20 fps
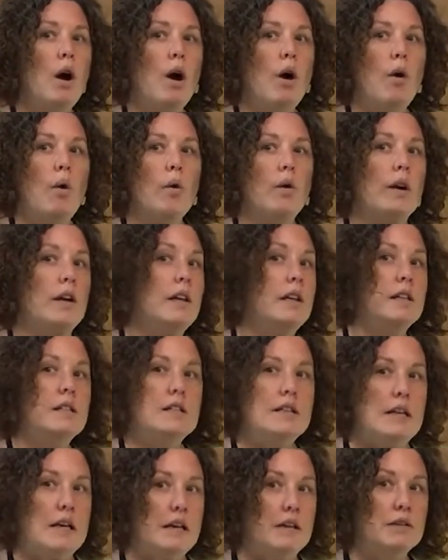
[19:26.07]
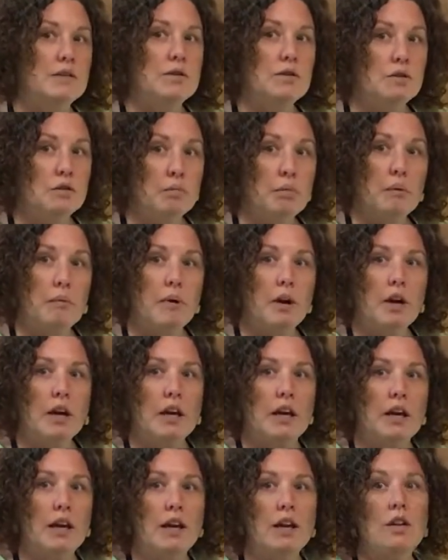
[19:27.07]
or Indian
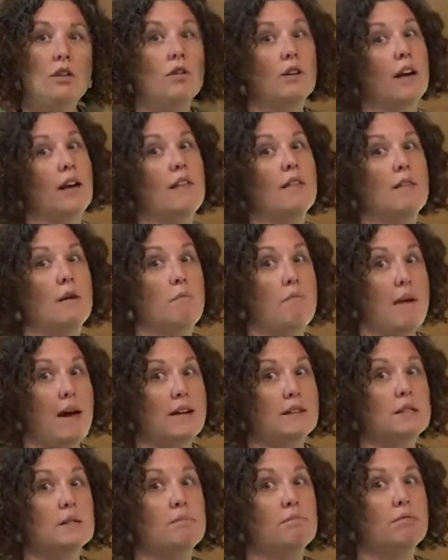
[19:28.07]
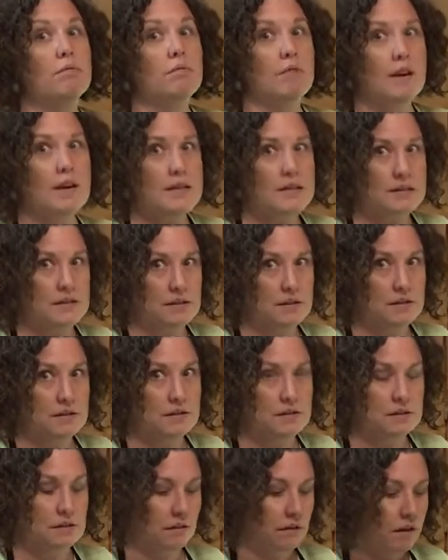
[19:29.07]
supermarket, you'll get the best
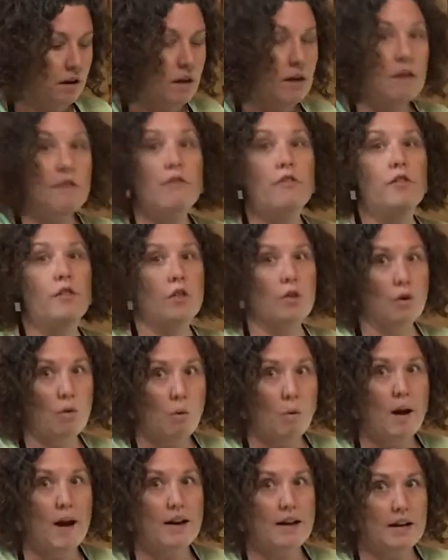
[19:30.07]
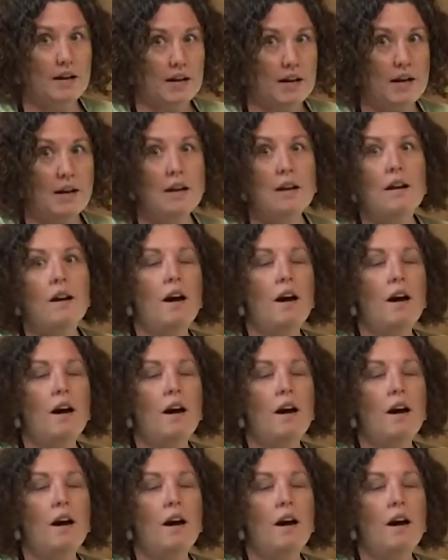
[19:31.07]
prices for the quantity.